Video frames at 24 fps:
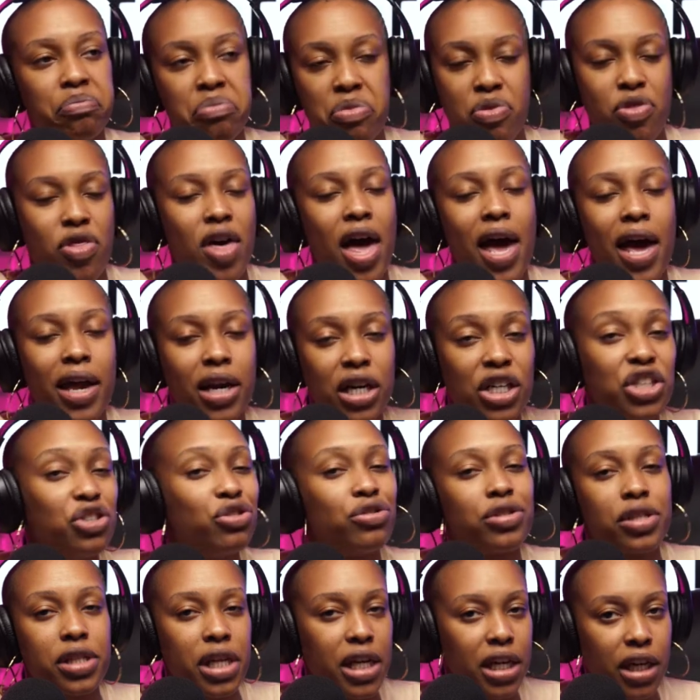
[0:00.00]
that
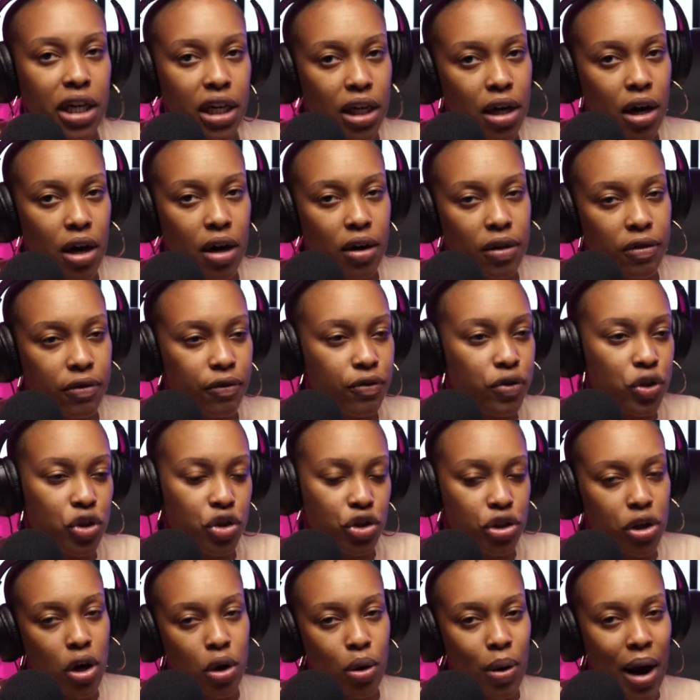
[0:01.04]
understanding of the show.